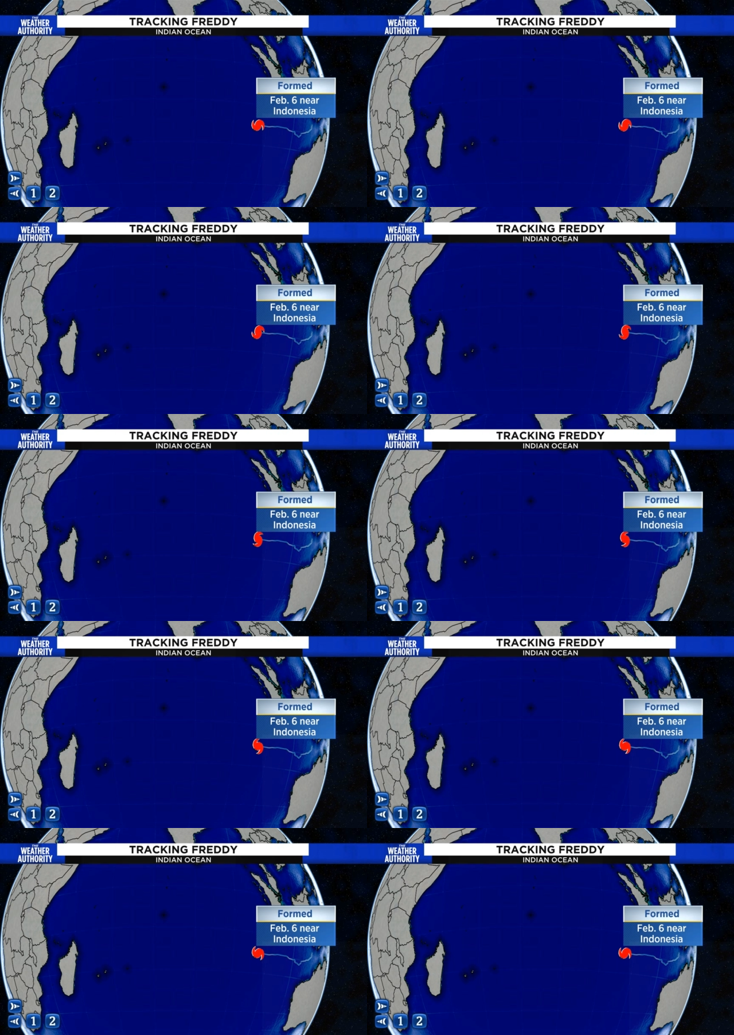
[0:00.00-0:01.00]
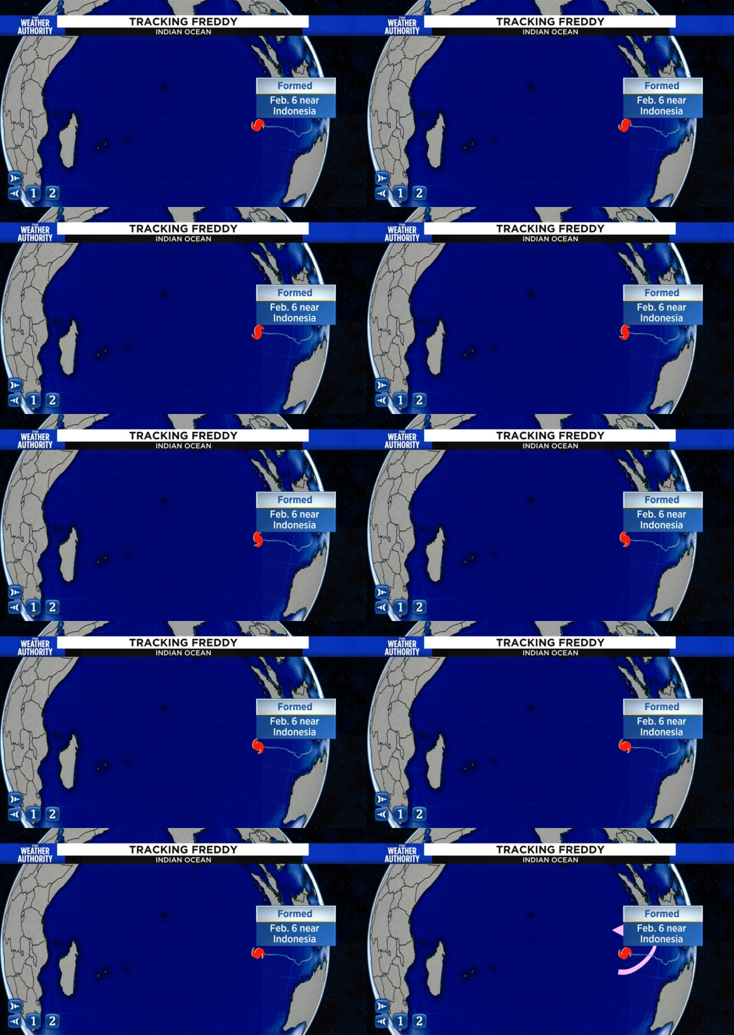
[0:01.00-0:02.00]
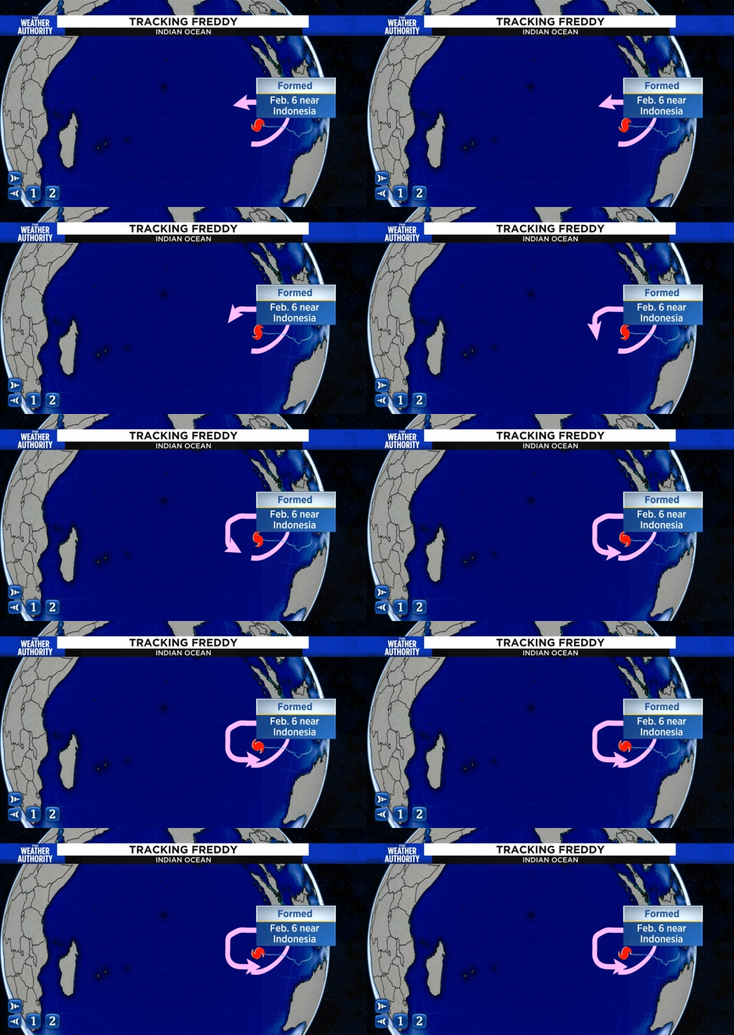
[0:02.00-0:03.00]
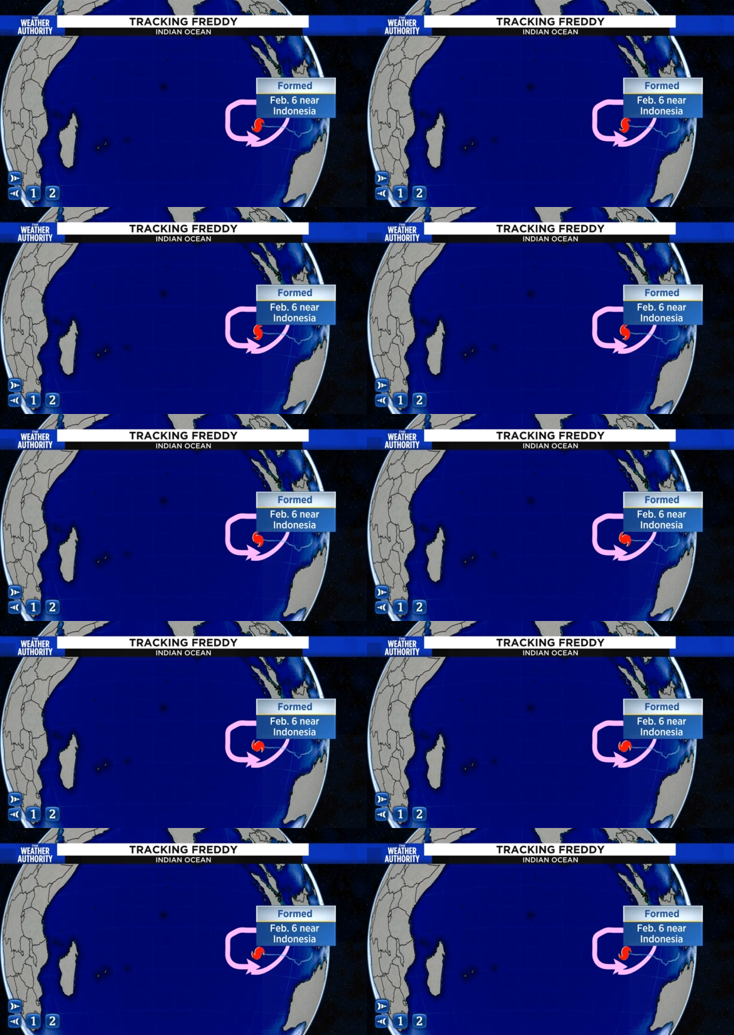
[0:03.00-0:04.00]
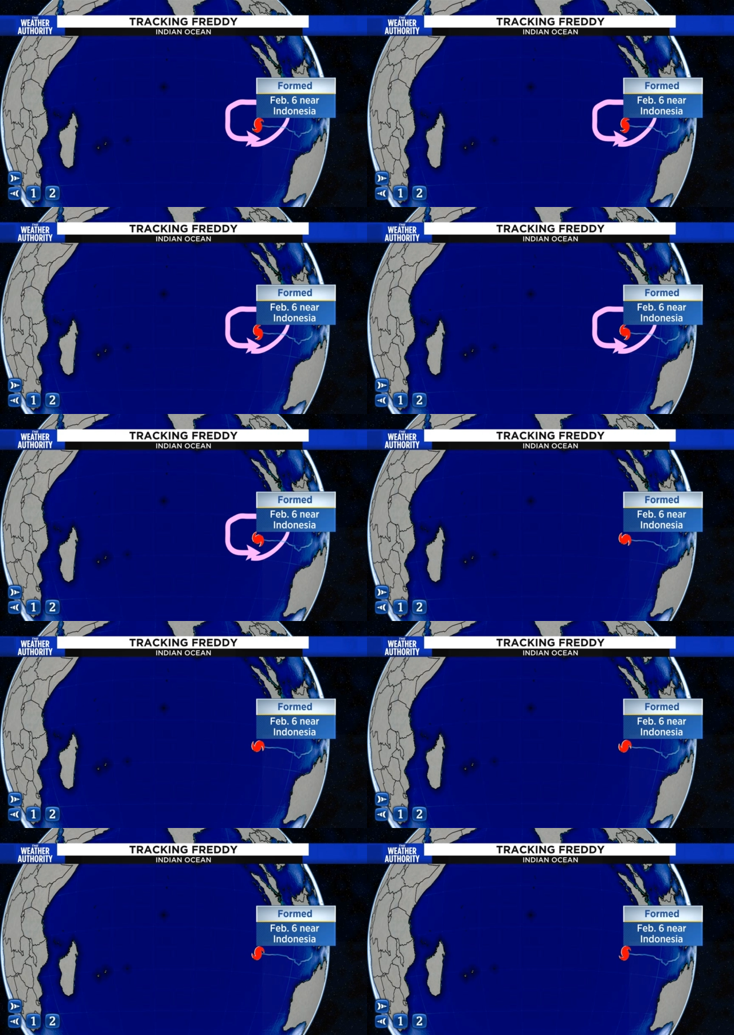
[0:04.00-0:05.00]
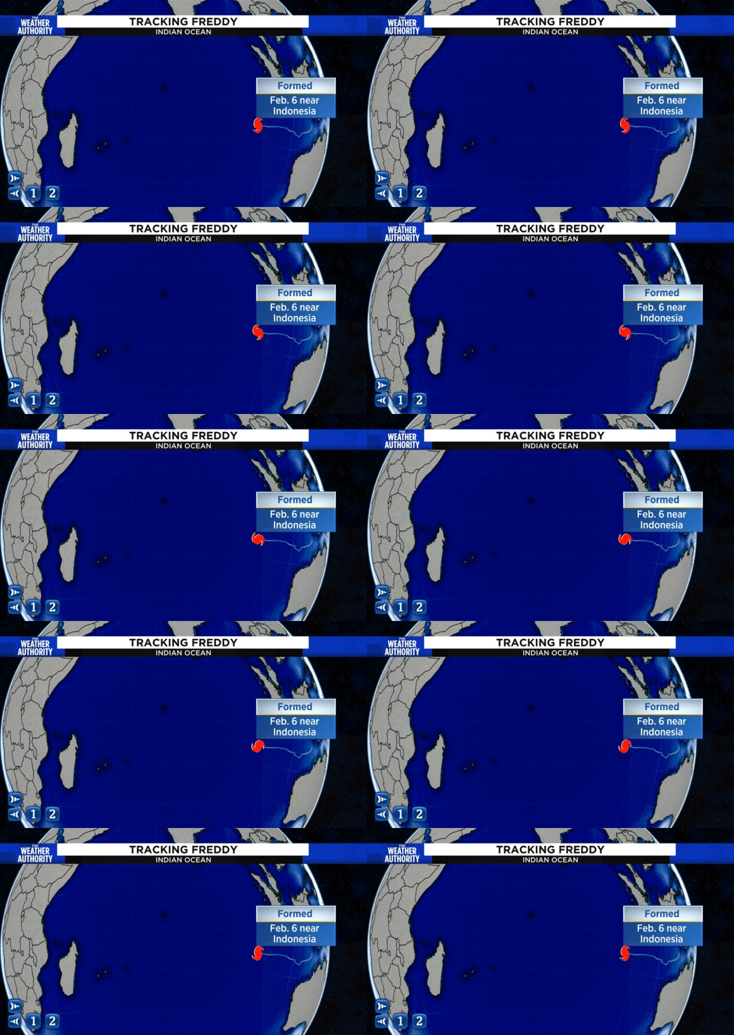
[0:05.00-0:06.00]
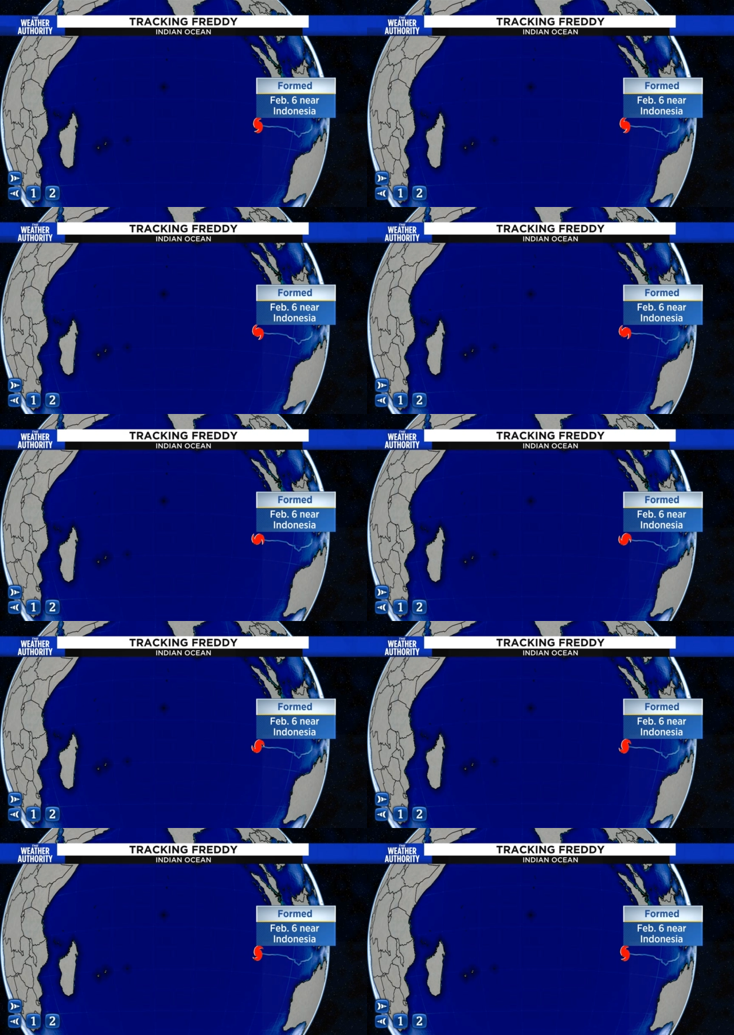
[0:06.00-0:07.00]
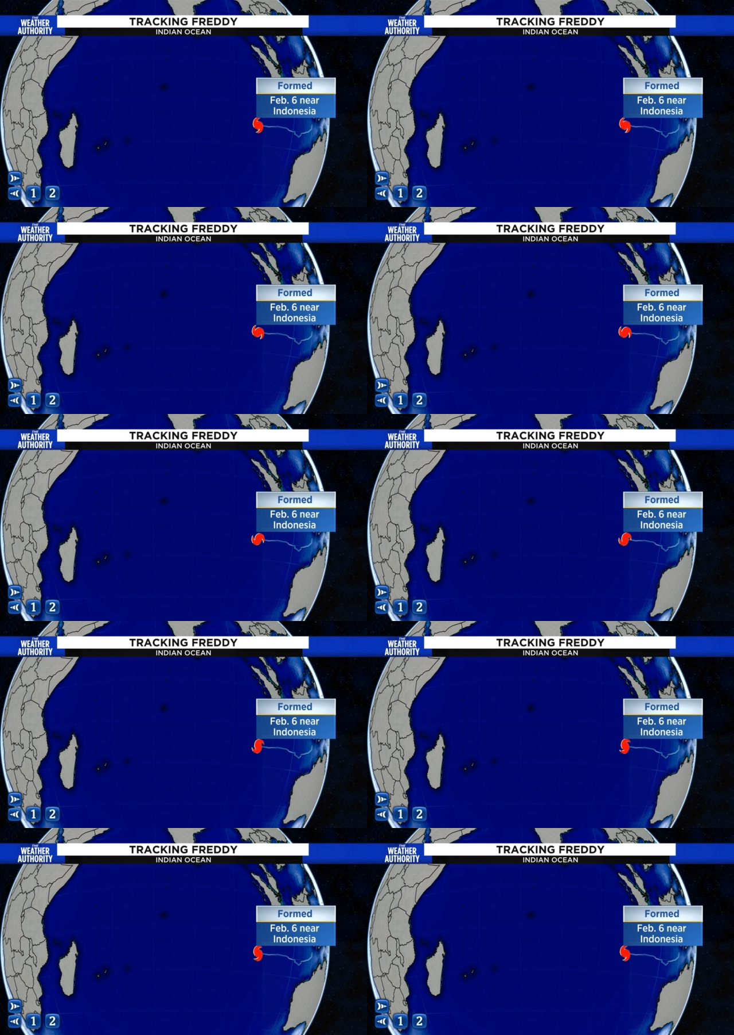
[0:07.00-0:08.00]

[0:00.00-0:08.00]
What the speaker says: No face is visible, so there are no lips to read.